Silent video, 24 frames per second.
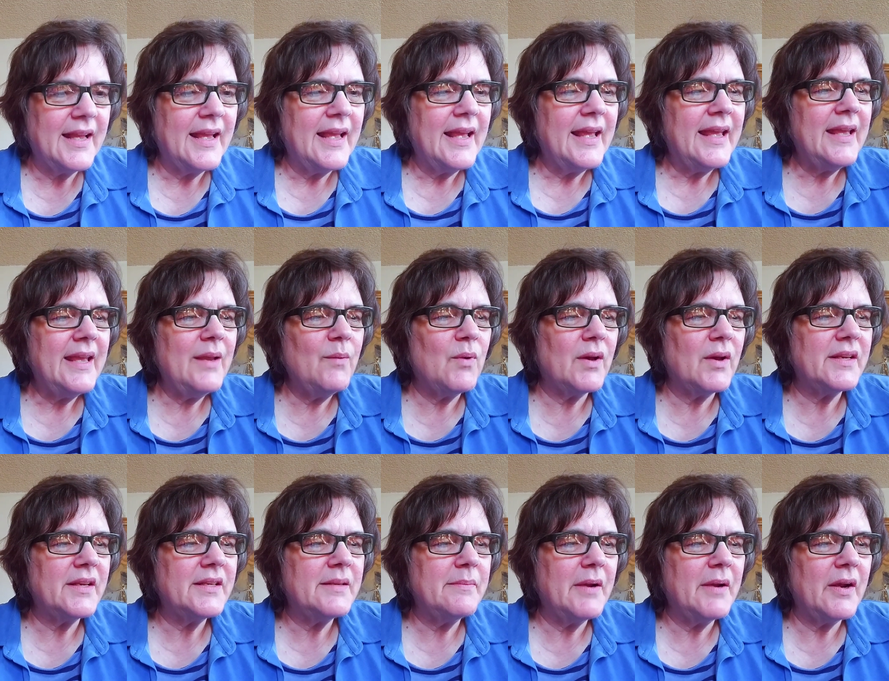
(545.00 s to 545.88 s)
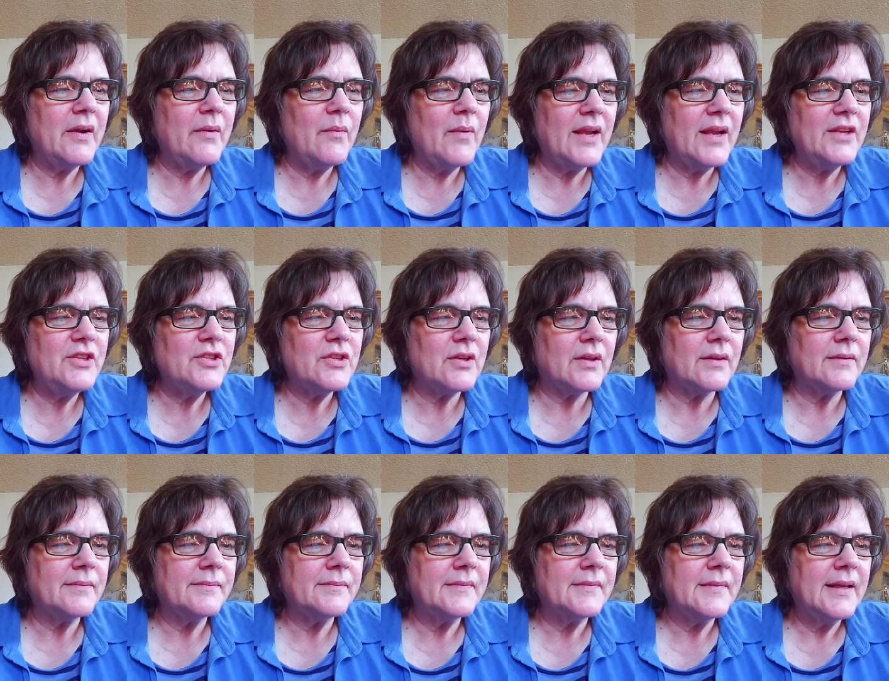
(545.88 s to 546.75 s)
He wanted to marry
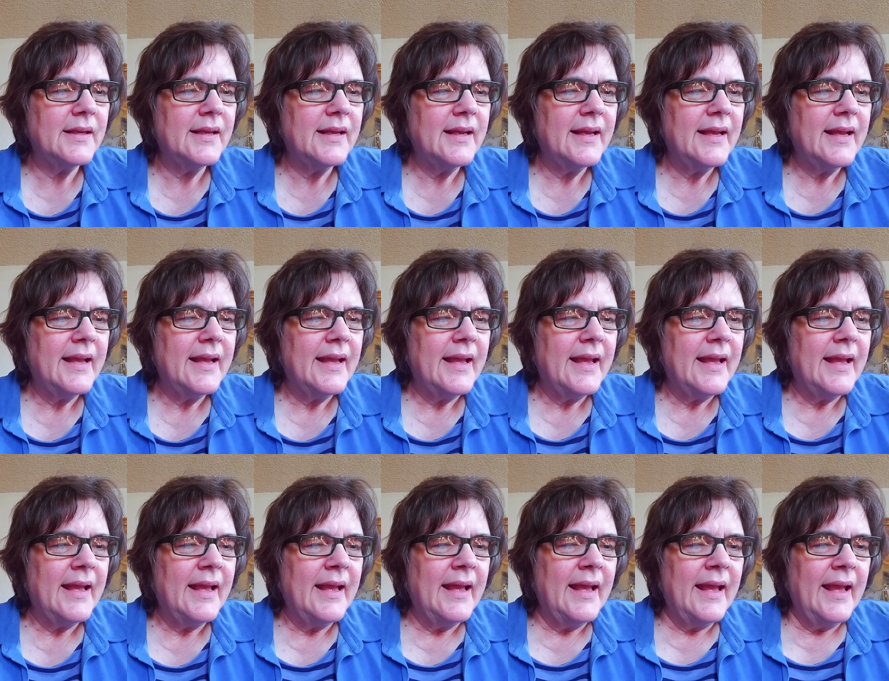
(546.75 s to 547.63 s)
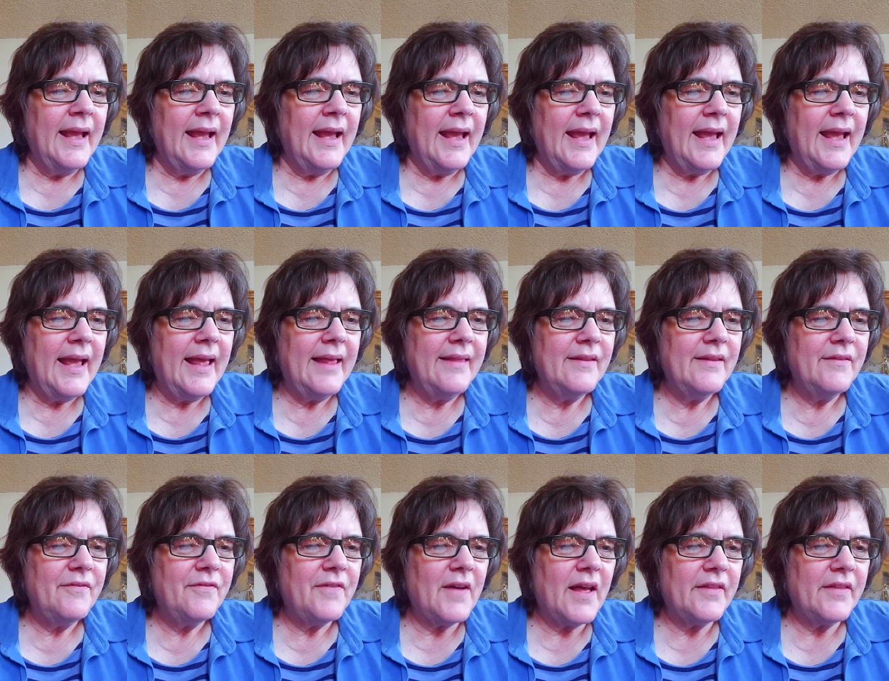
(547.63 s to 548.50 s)
Rachel. And
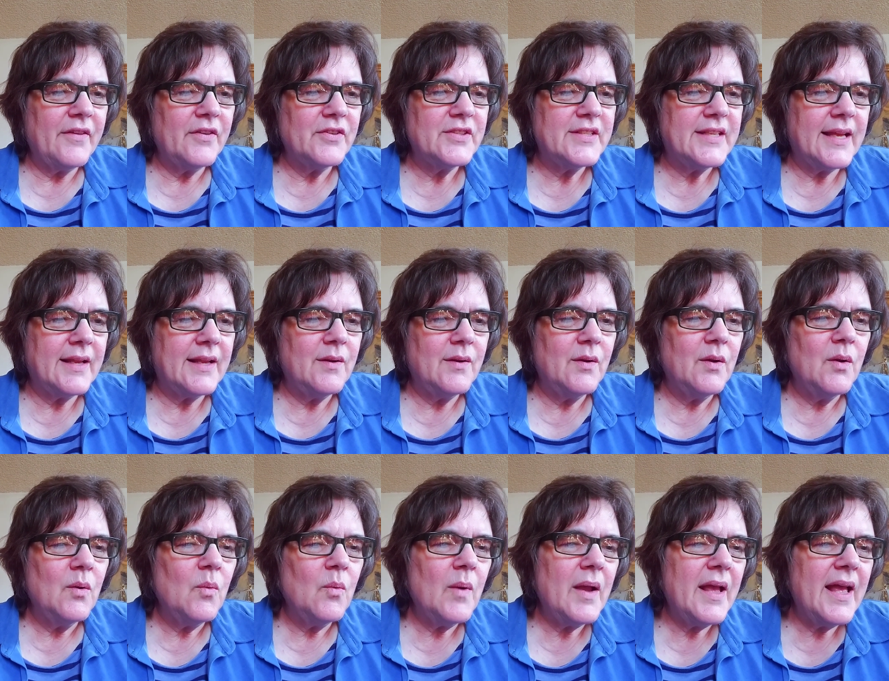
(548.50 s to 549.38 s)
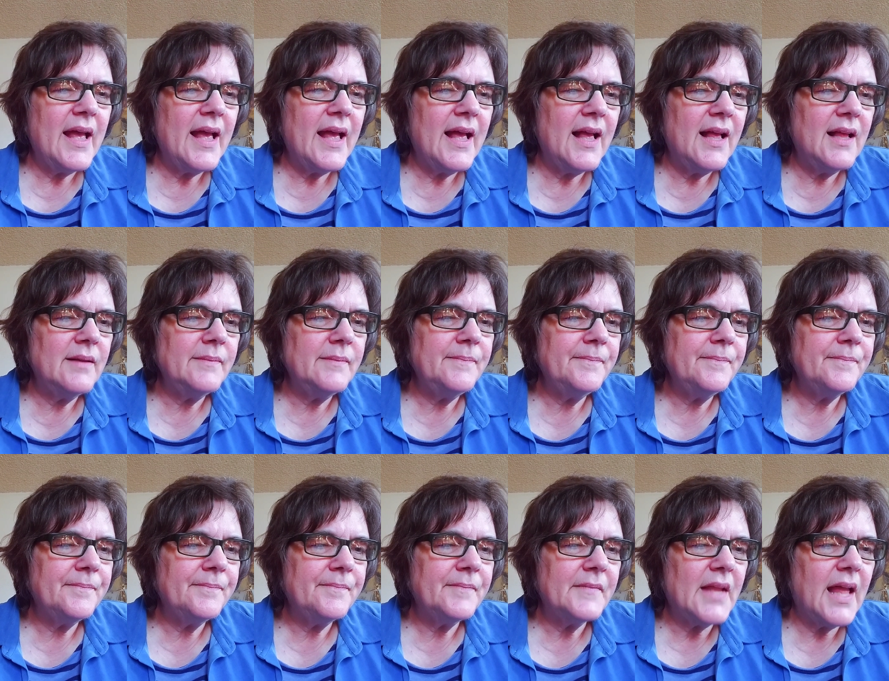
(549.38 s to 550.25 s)
the father said, "Well,
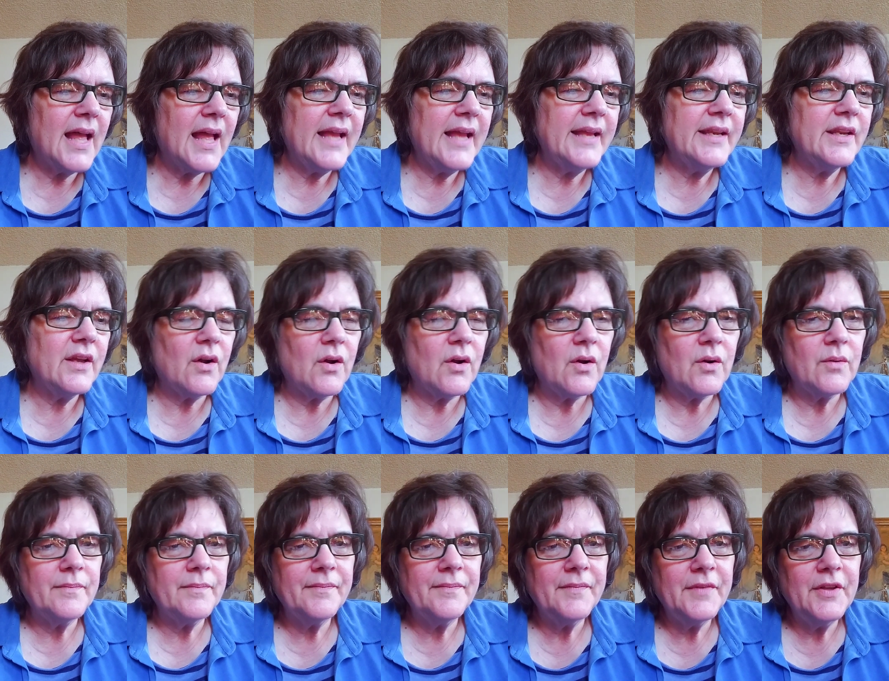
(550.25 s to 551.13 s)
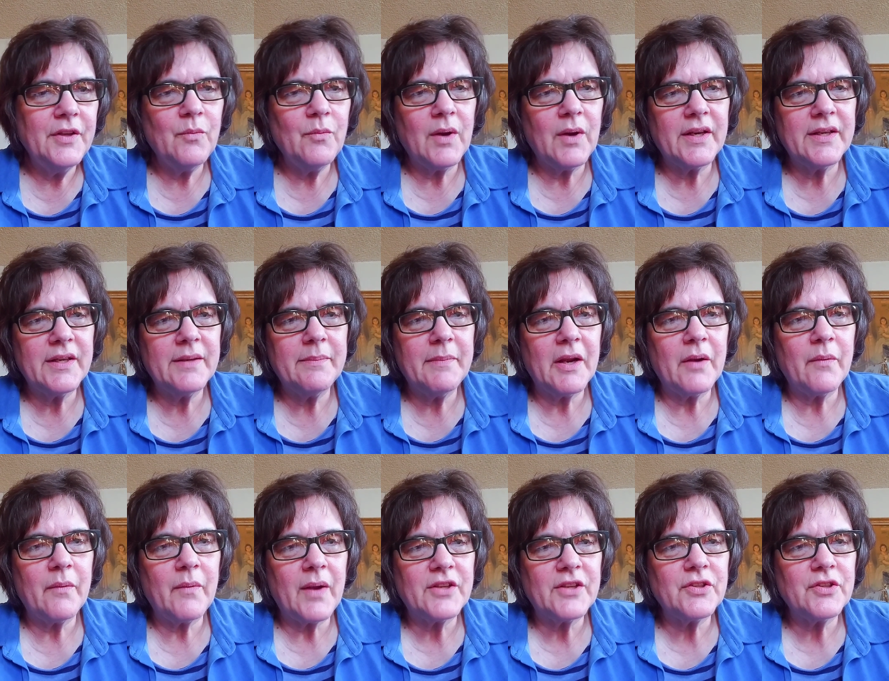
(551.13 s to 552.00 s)
I know you wanted to
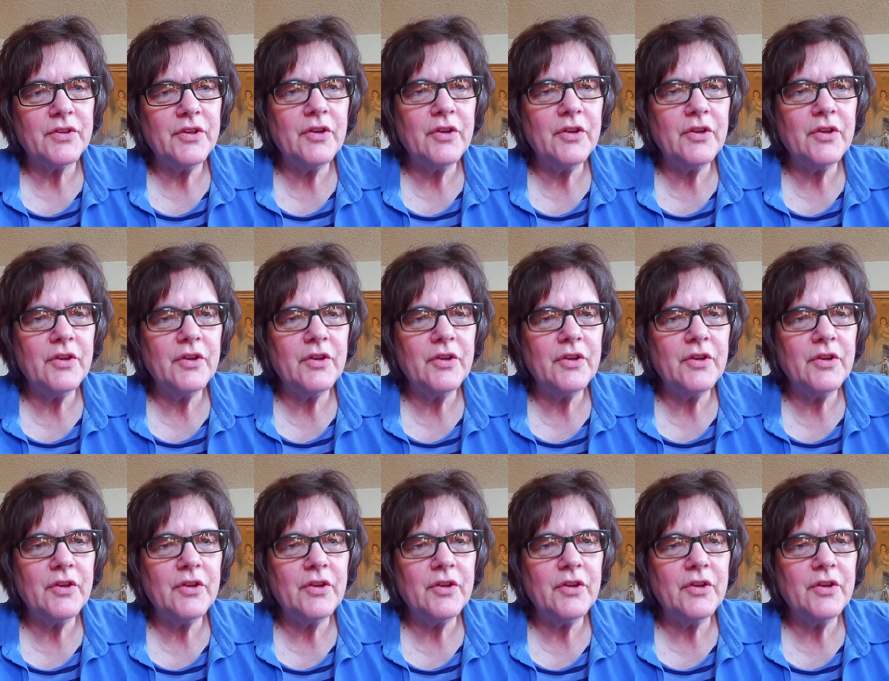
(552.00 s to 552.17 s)
marry Rachel.